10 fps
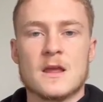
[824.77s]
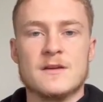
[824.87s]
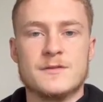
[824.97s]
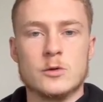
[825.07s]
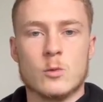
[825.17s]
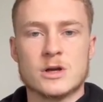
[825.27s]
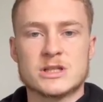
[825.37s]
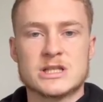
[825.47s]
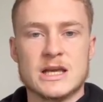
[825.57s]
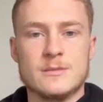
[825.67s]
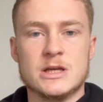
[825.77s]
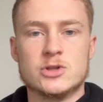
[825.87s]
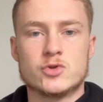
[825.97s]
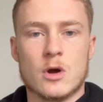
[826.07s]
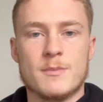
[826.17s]
If you want to see
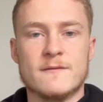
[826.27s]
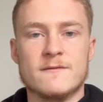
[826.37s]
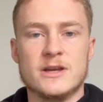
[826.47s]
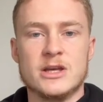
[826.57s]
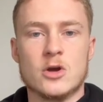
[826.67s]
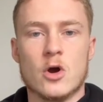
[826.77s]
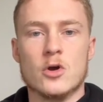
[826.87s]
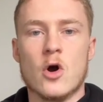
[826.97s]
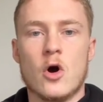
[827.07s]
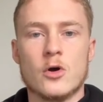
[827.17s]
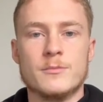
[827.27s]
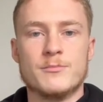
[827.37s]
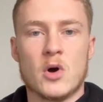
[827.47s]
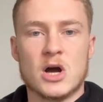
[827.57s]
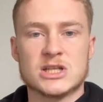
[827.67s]
me drop a video on
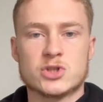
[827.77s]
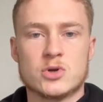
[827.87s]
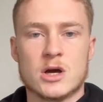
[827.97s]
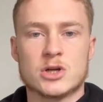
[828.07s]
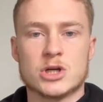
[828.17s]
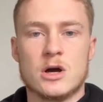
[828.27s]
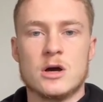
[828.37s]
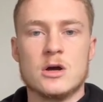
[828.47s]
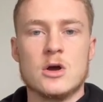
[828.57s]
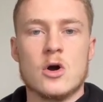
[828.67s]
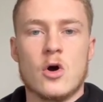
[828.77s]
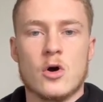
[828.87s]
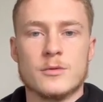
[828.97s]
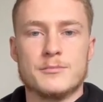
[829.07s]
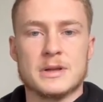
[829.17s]
buy structure,
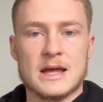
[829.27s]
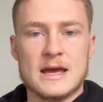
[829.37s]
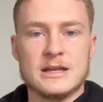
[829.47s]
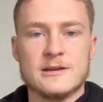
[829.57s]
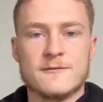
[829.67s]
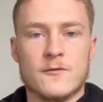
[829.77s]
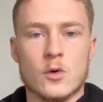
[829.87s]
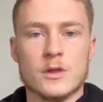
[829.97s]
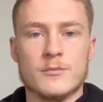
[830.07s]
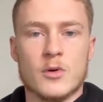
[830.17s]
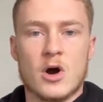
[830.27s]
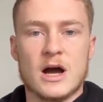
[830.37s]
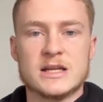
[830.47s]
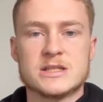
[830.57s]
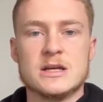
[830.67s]
on planning for the
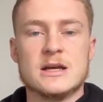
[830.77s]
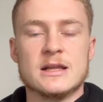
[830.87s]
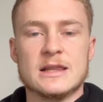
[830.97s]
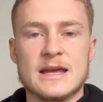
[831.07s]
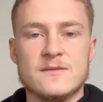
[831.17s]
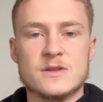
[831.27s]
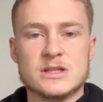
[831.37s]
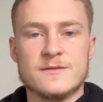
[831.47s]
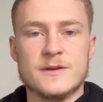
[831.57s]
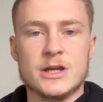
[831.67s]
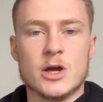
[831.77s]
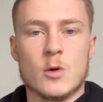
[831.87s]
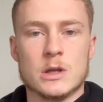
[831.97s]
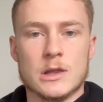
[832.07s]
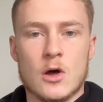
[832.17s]
buys, leave this
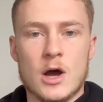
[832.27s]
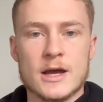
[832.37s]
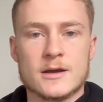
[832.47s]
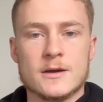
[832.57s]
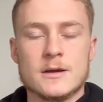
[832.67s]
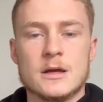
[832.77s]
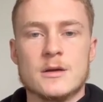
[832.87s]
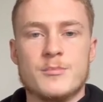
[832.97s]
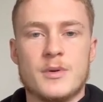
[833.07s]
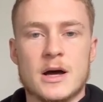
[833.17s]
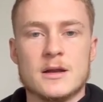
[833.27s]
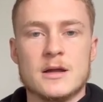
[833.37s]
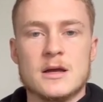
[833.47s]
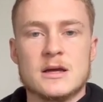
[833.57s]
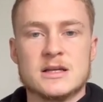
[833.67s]
video a like. But
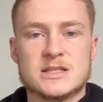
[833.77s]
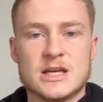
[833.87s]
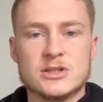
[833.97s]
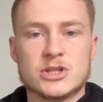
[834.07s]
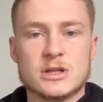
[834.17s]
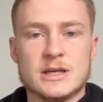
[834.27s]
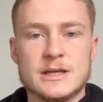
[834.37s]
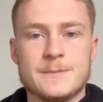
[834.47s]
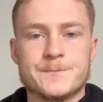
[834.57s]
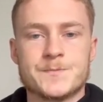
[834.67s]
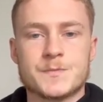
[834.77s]
essentially,